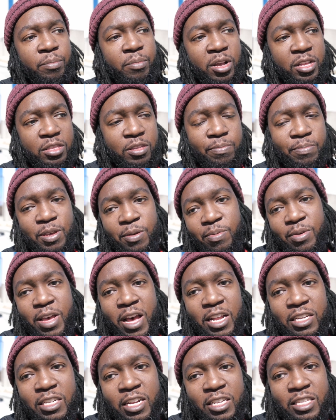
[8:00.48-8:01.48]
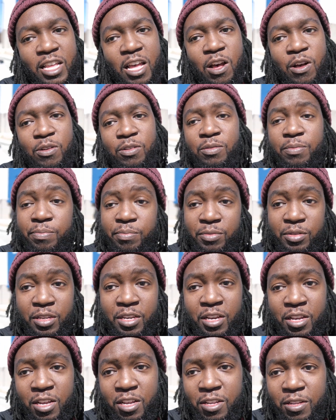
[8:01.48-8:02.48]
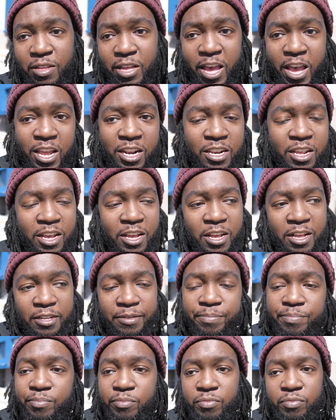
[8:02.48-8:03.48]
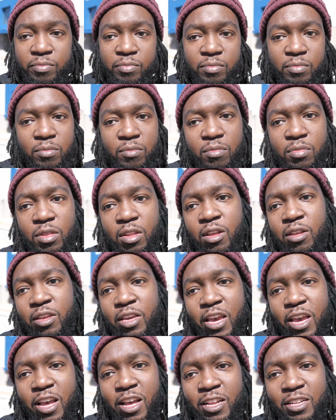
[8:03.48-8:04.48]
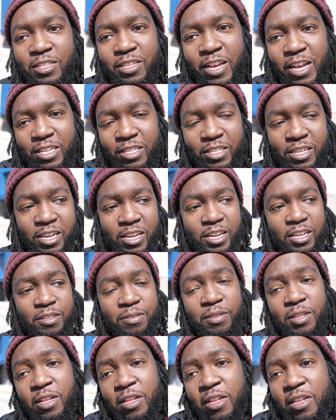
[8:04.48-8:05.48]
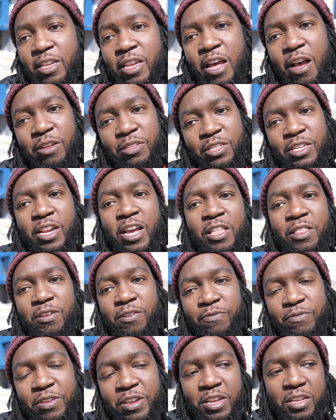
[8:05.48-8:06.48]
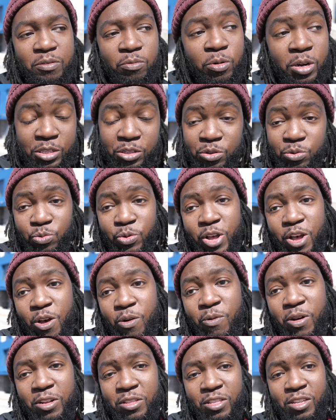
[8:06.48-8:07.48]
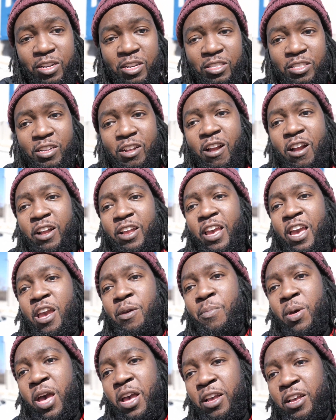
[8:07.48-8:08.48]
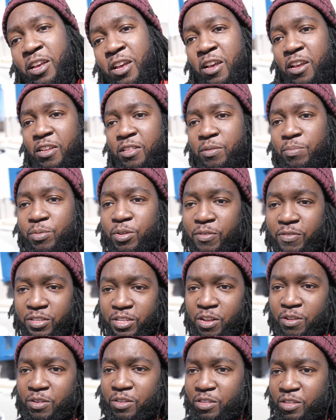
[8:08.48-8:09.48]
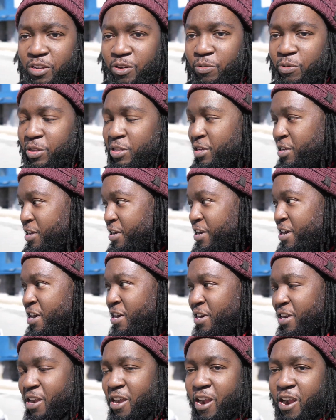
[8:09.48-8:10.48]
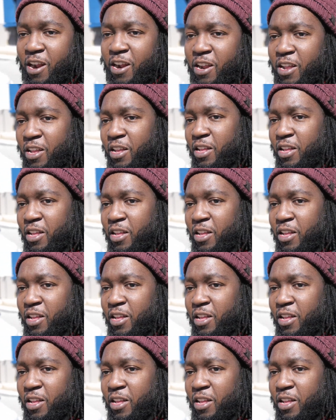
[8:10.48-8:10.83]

But the PPI checked out good, and yeah, that was another fee, which is well worth it, because the car came back good. The previous owner took really good care of the car.